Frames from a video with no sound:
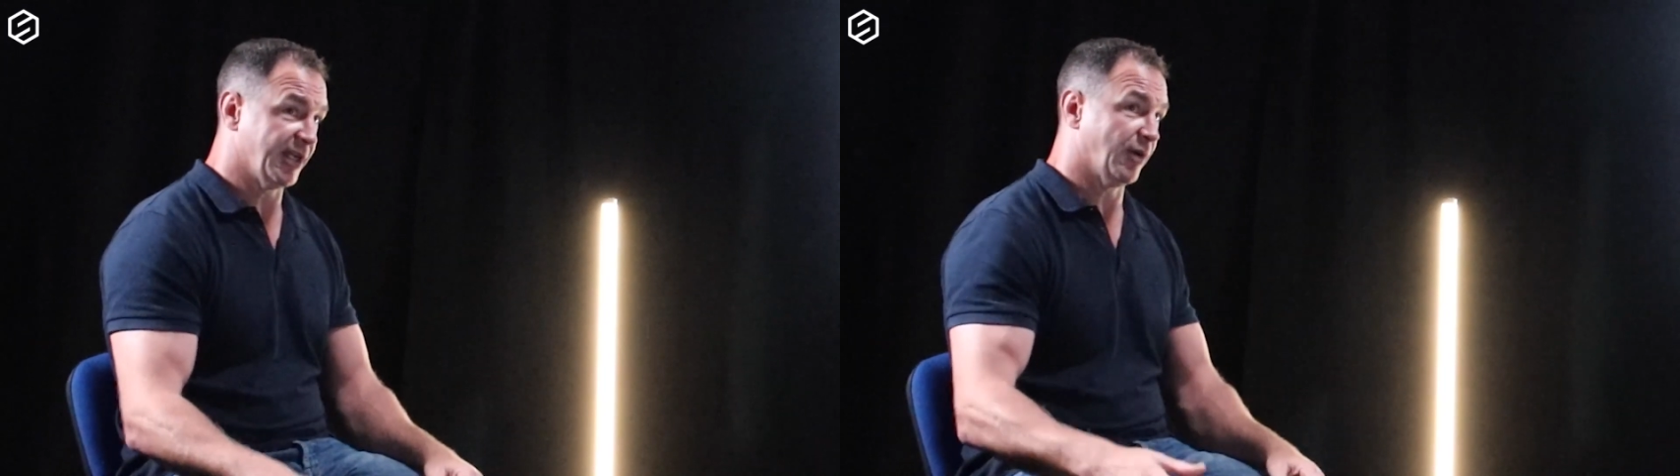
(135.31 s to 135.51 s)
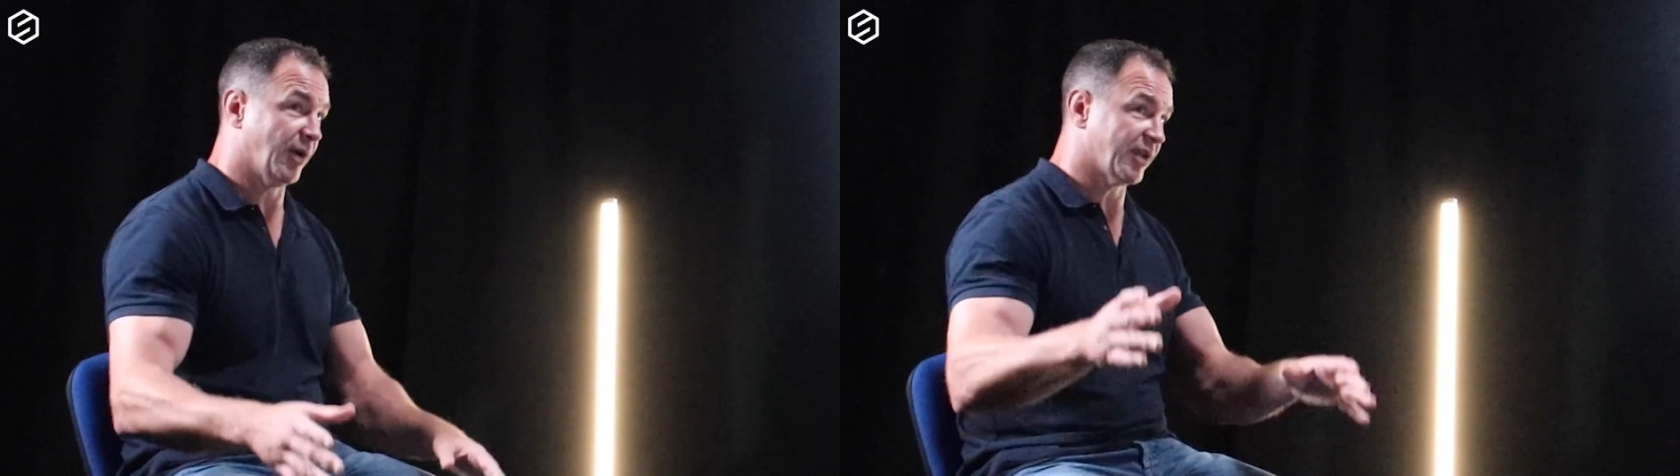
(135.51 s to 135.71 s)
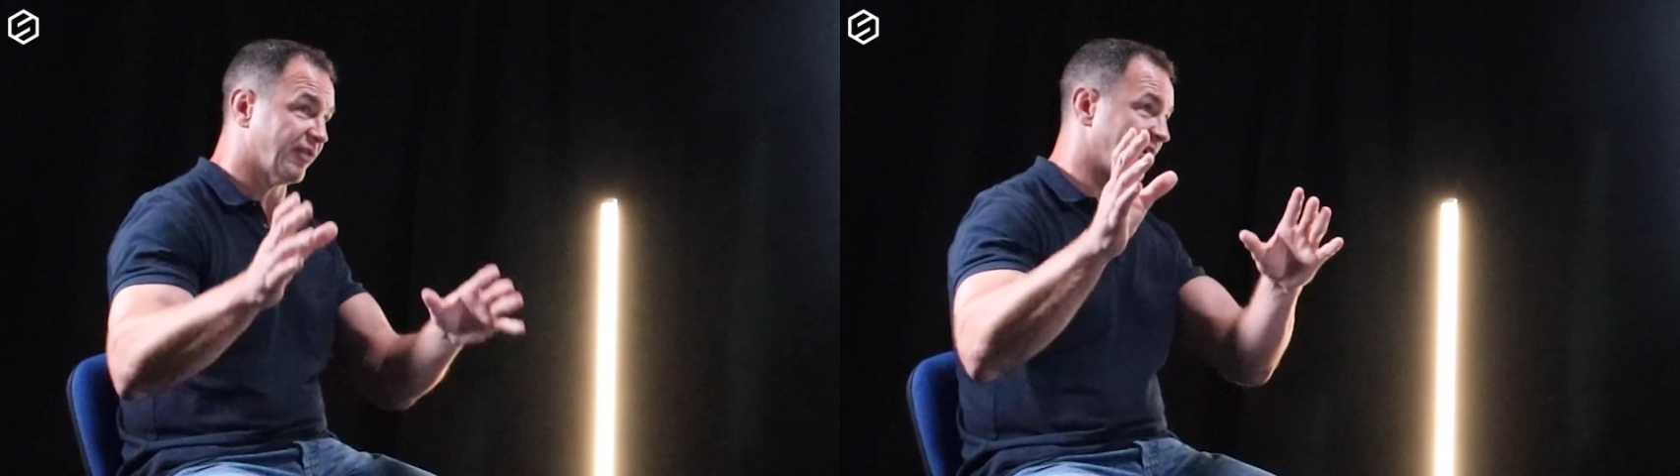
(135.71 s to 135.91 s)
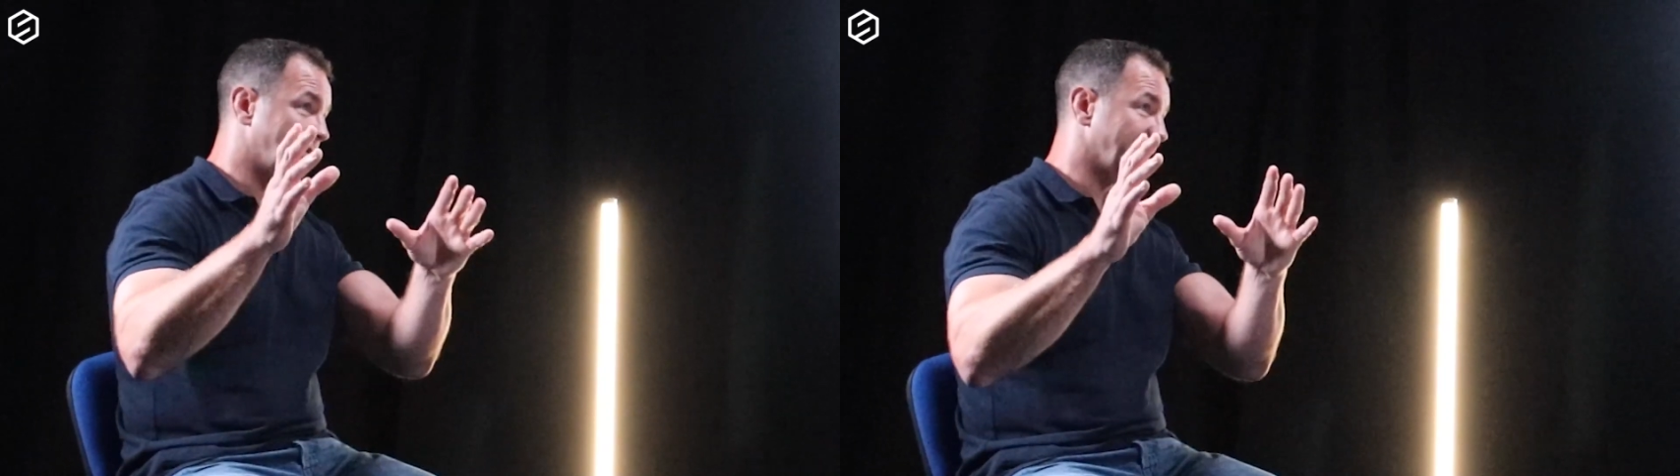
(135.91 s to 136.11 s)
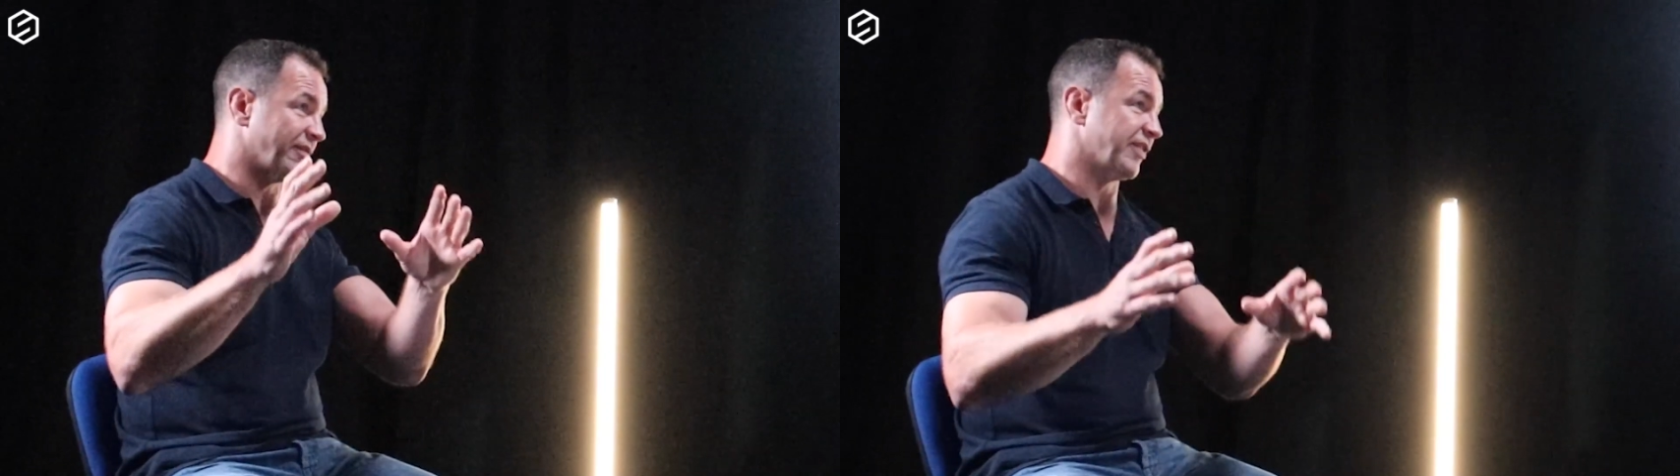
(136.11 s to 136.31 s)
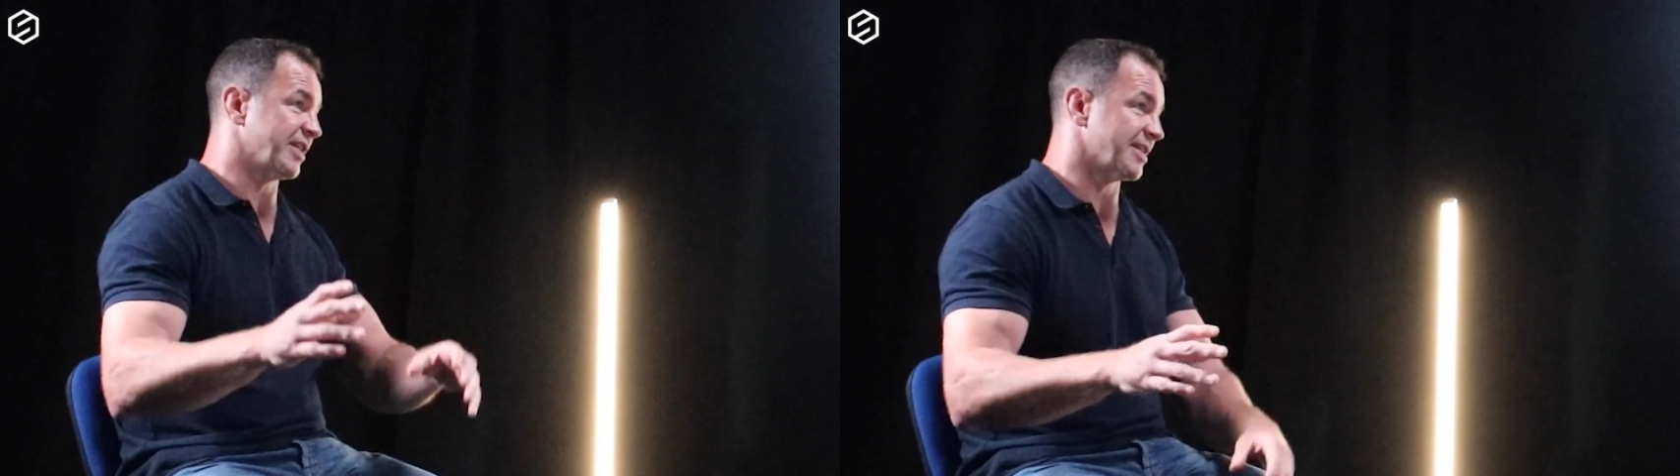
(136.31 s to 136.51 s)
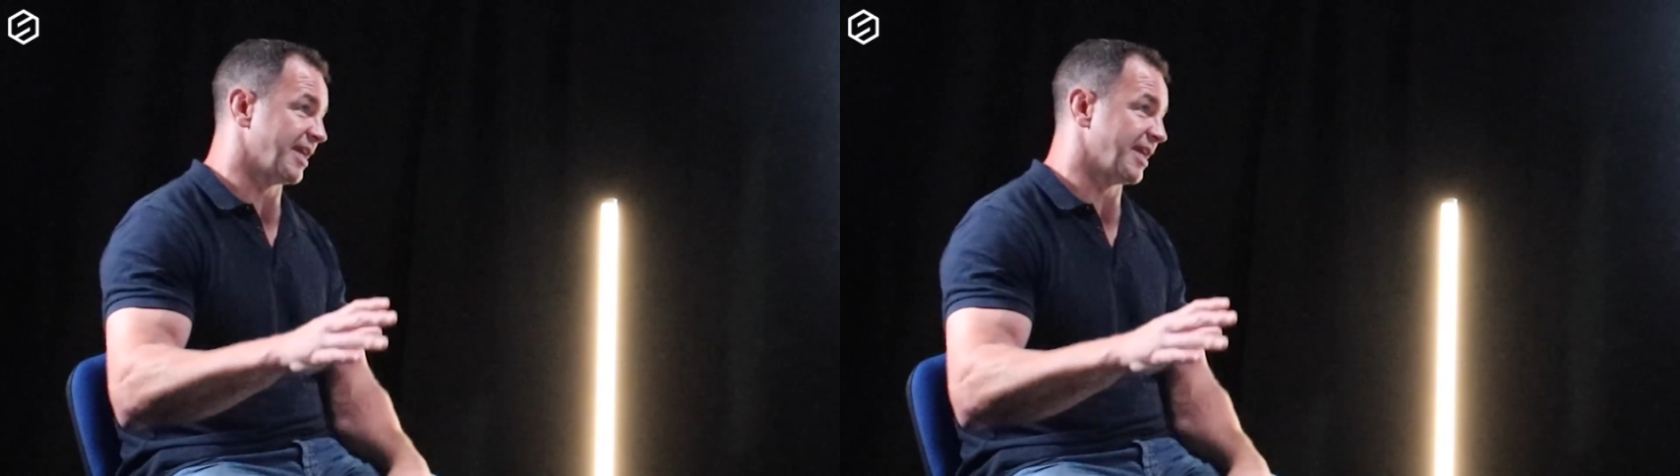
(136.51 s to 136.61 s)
All your family and friends are